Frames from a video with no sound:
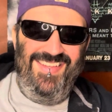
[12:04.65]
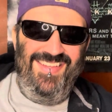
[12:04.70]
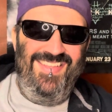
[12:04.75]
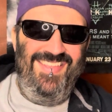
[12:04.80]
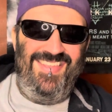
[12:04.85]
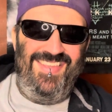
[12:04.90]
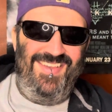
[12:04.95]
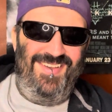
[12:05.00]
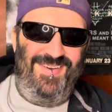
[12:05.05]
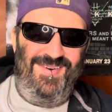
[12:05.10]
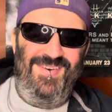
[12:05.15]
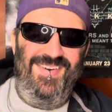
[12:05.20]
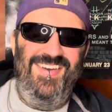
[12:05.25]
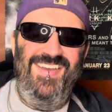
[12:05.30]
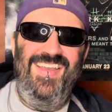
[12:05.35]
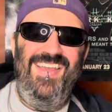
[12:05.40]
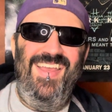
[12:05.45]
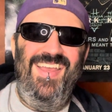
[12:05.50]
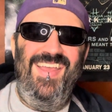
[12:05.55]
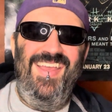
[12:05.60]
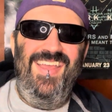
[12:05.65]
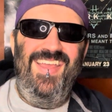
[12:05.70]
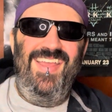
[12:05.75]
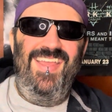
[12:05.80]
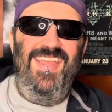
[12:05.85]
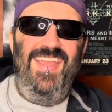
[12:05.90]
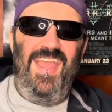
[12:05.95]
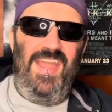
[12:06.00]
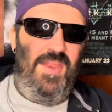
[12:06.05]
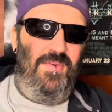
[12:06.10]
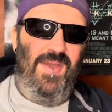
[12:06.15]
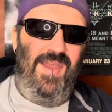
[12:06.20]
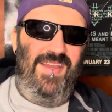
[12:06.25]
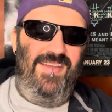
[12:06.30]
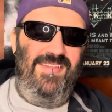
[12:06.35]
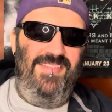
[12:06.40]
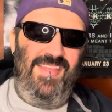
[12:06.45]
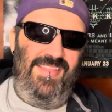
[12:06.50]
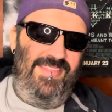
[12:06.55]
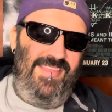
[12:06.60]
So anyway,
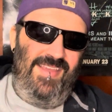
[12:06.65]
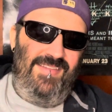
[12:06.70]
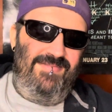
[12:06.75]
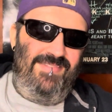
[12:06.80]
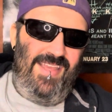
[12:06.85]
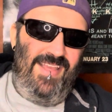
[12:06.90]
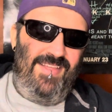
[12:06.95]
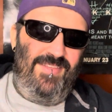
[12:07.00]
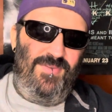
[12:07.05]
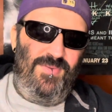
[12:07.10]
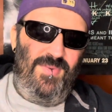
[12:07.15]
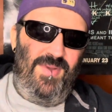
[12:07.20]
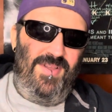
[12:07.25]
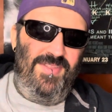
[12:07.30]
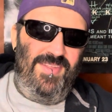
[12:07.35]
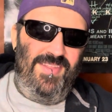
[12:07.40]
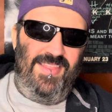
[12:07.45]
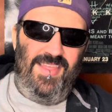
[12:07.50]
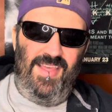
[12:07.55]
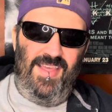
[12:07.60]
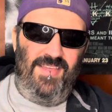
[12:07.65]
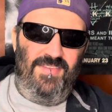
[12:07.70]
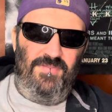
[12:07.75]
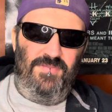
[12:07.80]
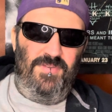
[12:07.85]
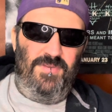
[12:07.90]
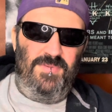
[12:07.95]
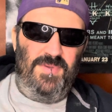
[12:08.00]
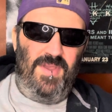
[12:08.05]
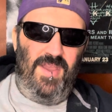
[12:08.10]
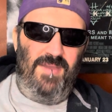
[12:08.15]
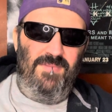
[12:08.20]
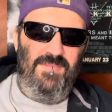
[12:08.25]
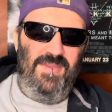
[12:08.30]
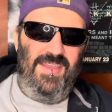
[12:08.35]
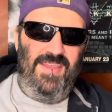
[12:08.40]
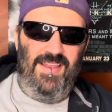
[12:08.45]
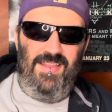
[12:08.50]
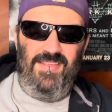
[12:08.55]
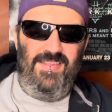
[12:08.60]
that's it. Thanks for watching. Thanks for
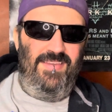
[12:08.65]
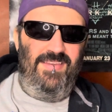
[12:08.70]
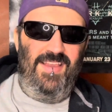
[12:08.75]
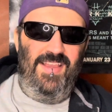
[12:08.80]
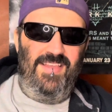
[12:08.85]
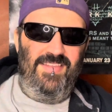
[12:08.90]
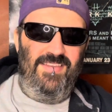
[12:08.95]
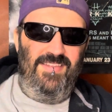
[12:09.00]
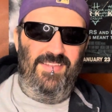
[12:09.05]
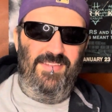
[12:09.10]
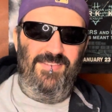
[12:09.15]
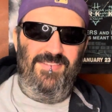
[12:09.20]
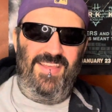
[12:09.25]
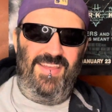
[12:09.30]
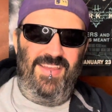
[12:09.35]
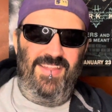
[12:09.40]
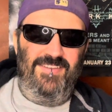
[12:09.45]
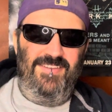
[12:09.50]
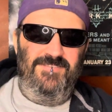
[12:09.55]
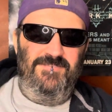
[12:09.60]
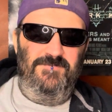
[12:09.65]
subscribing. And I'll see you guys on the other side.